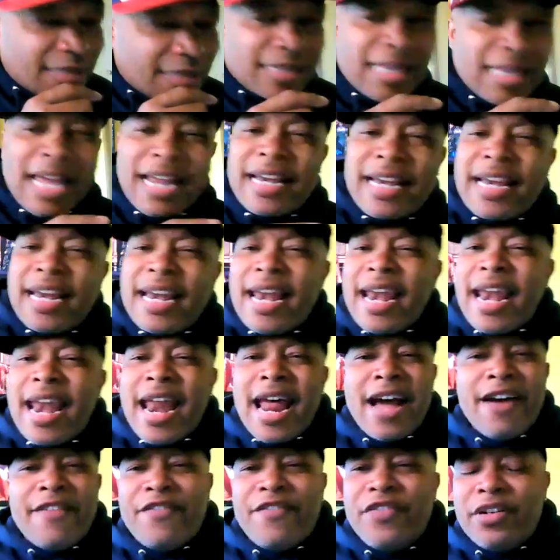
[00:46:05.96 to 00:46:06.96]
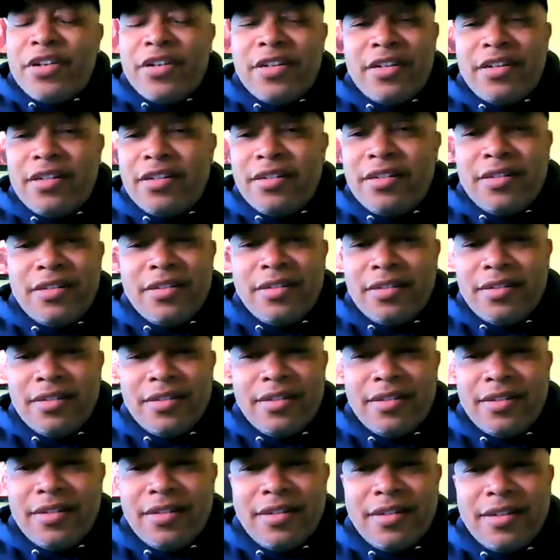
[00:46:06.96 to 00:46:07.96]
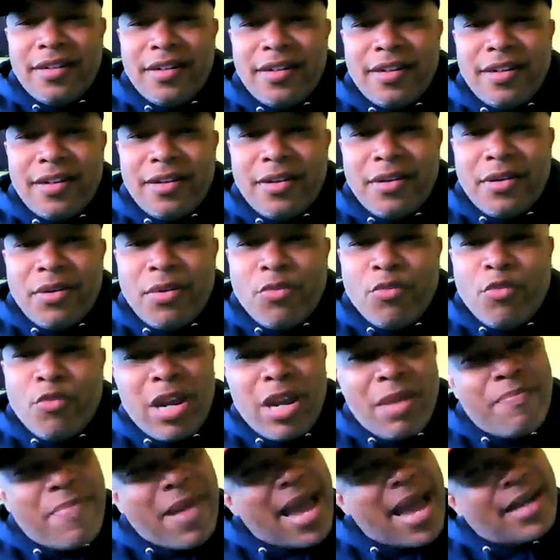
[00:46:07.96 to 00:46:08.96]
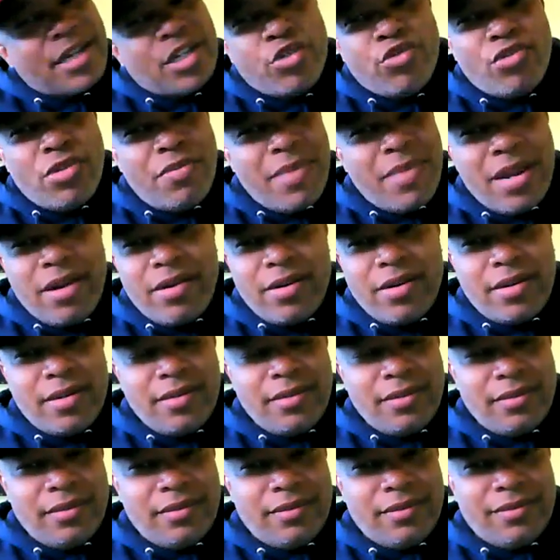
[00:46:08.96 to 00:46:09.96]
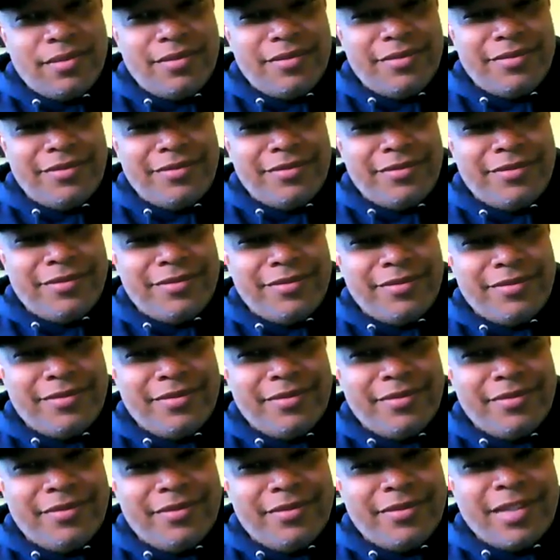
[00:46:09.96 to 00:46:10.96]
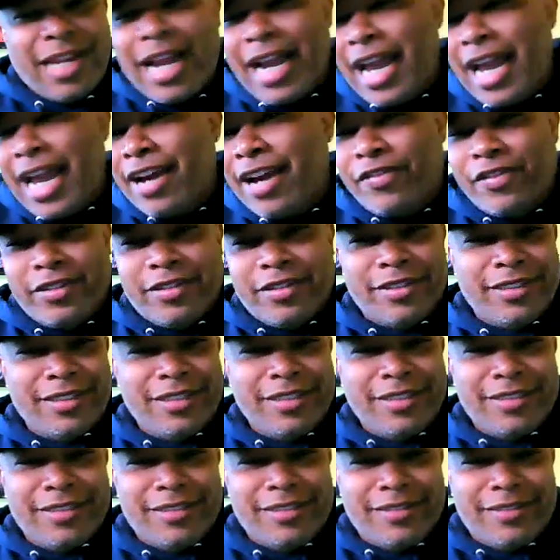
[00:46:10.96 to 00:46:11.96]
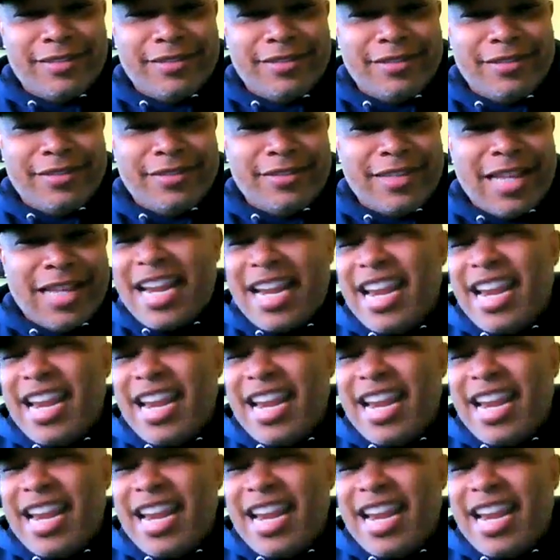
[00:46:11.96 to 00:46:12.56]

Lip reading: They never went back to America, like ever. They